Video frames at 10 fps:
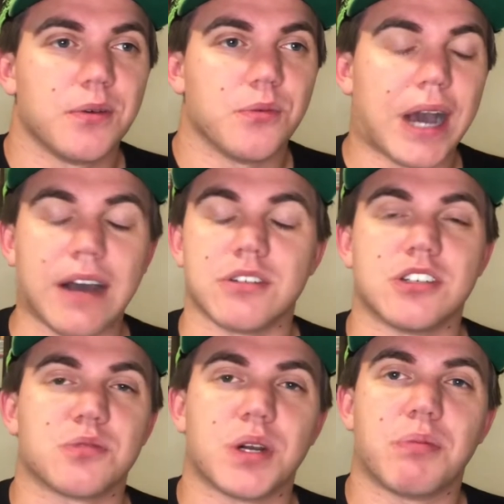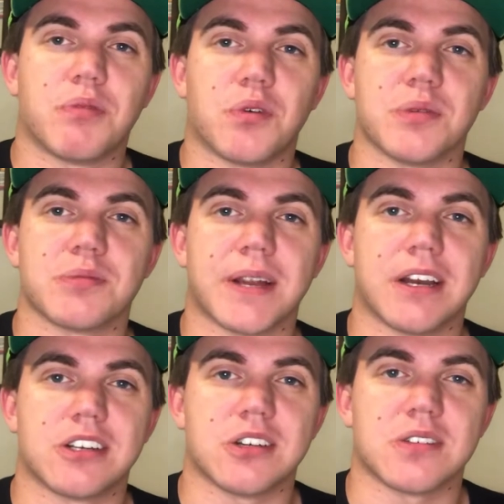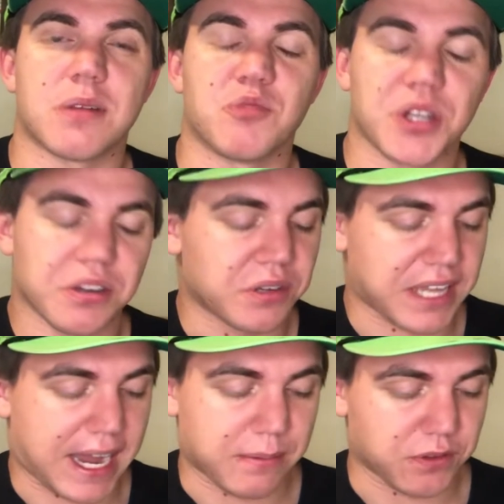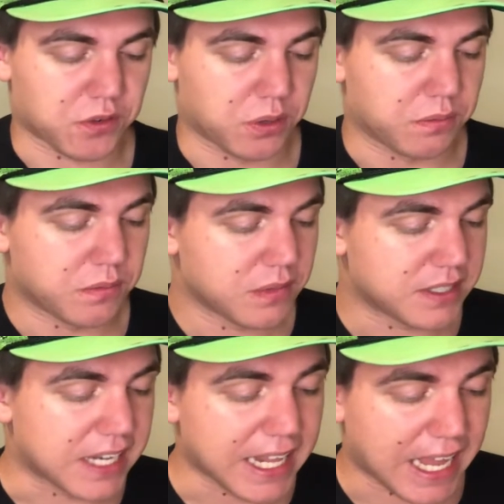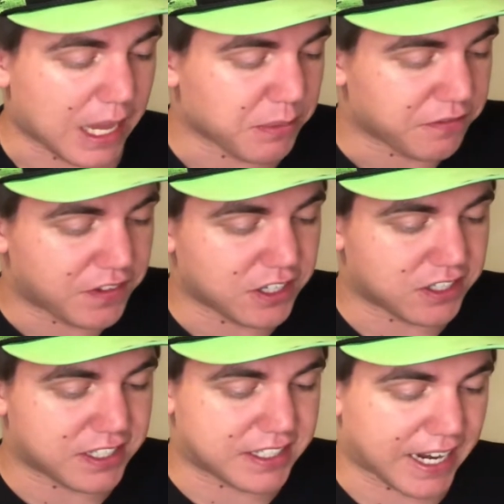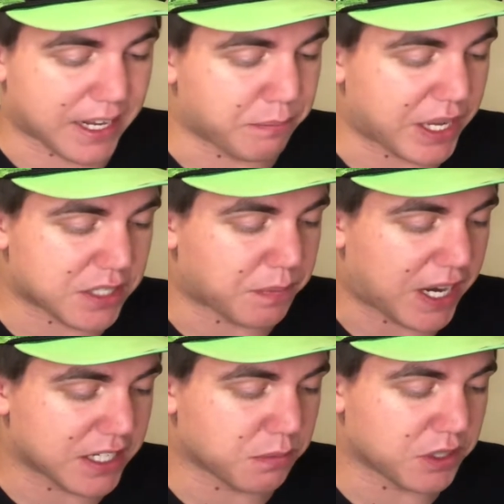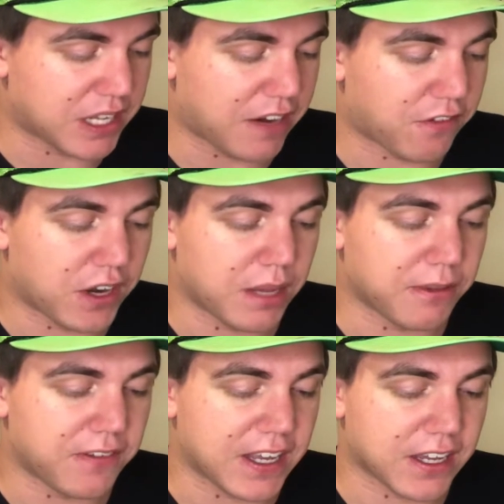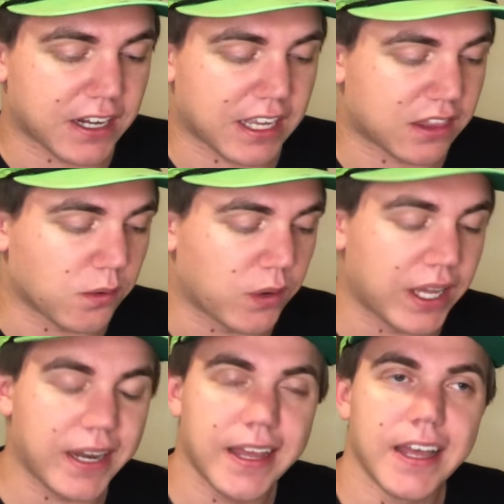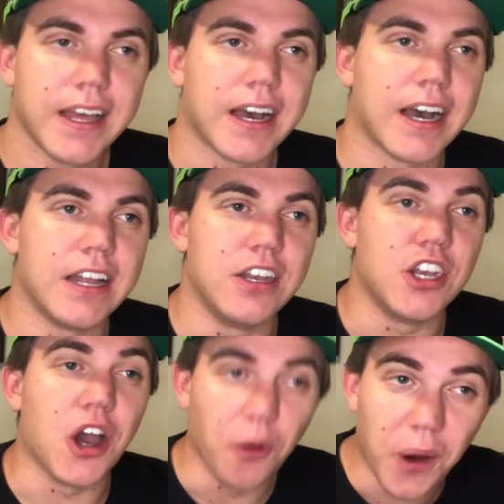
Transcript: Wow, just what a performance by Erik Jones. I'm really, really happy for him. Denny Hamlin finished the second best possible day for him if he couldn't get the win. Uh, no